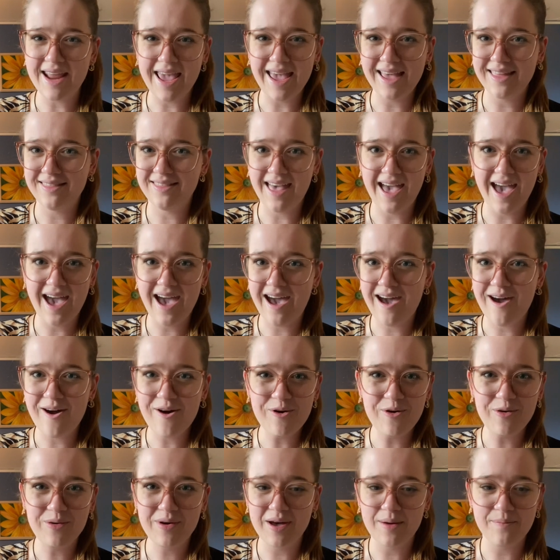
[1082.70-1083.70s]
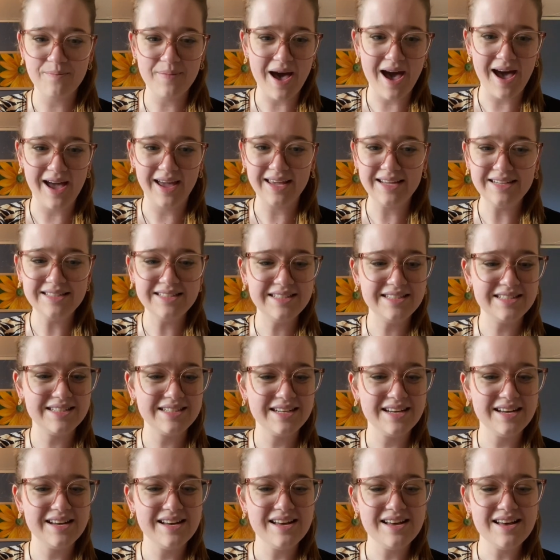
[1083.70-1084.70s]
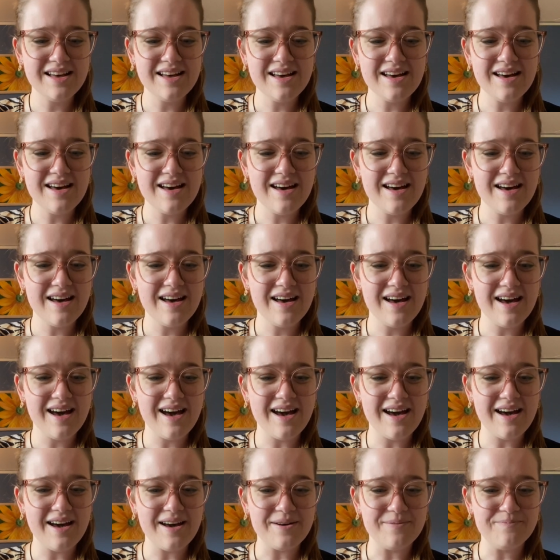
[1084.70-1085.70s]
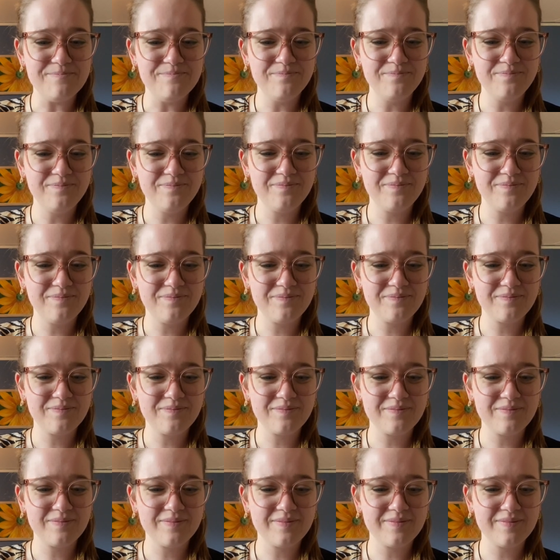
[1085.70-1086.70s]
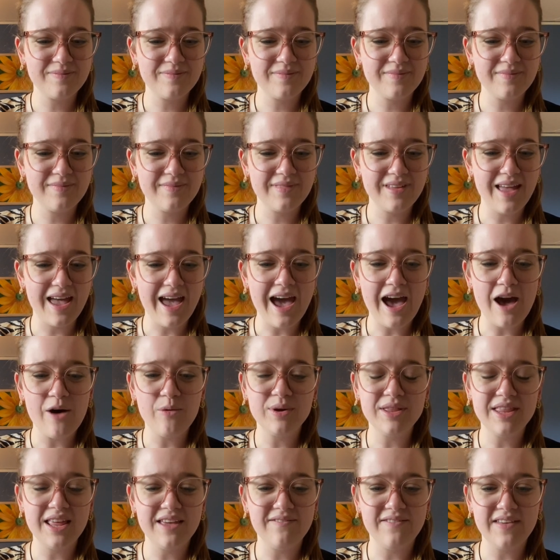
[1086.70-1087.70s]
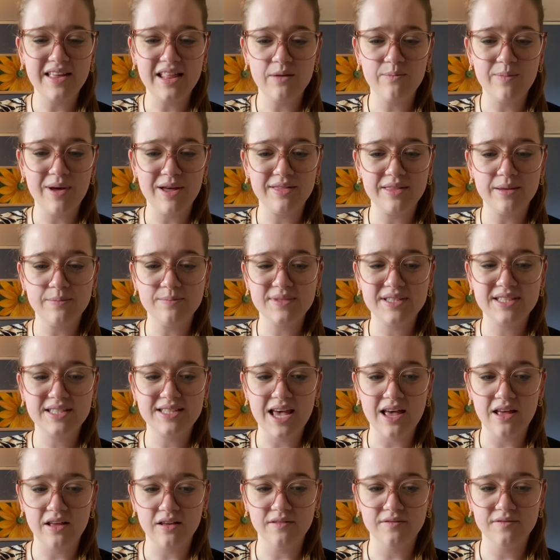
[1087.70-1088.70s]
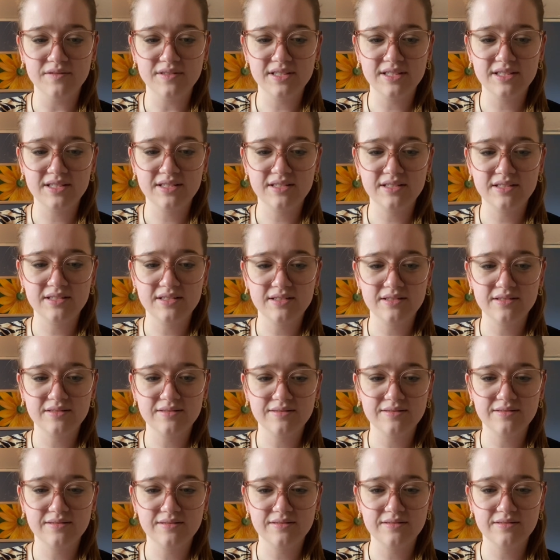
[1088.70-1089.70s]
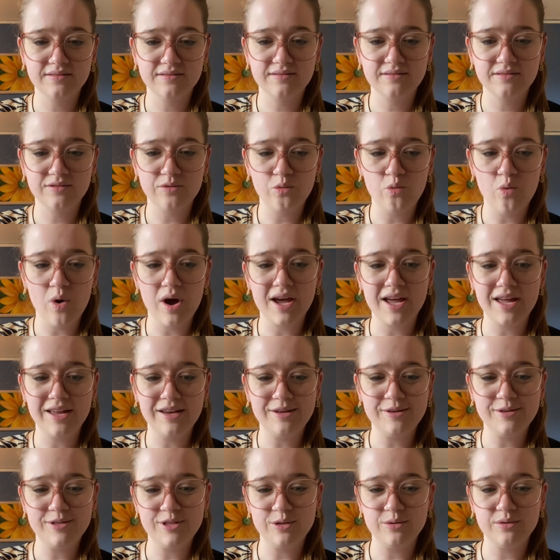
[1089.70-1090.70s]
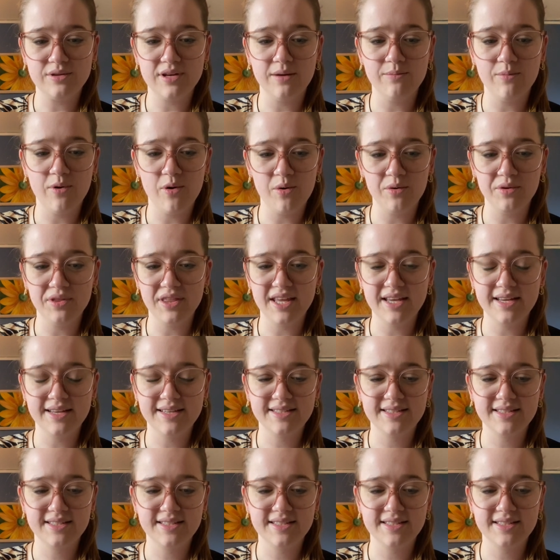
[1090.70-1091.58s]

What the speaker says: and the how combined. How would they feel about themselves? What can you do to uphold this?